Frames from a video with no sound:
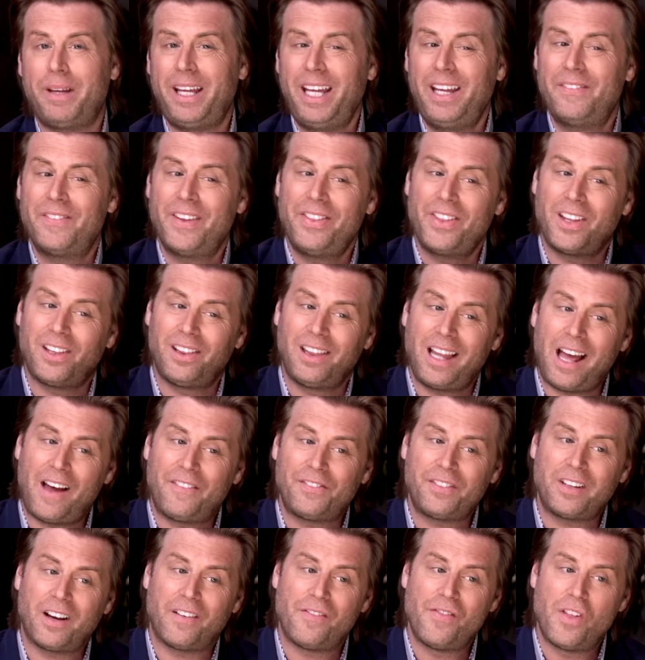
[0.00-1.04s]
even the
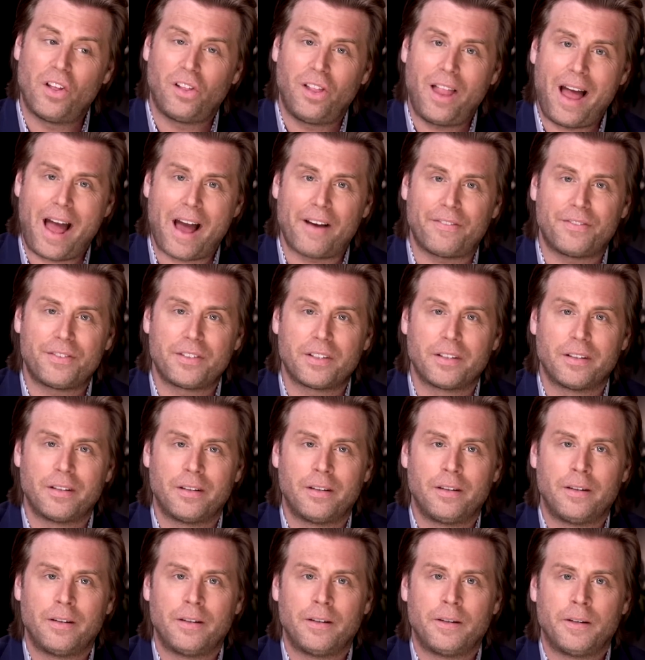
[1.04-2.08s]
left of the left.
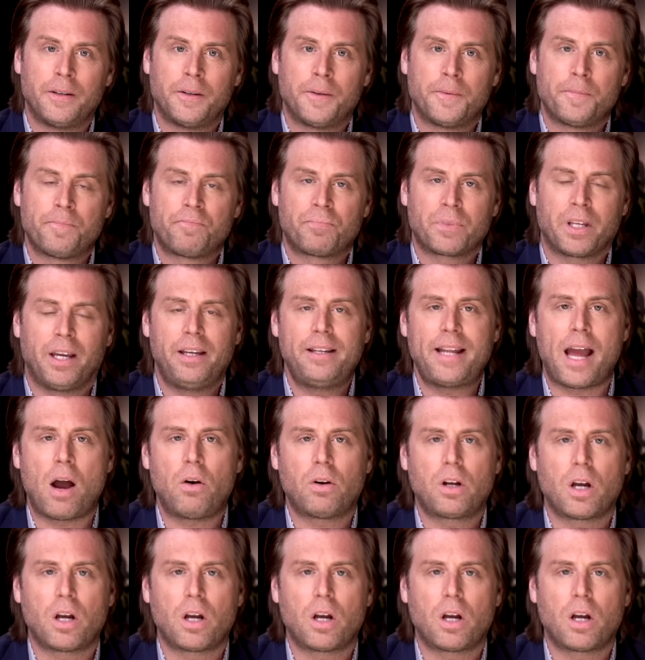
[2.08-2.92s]
He now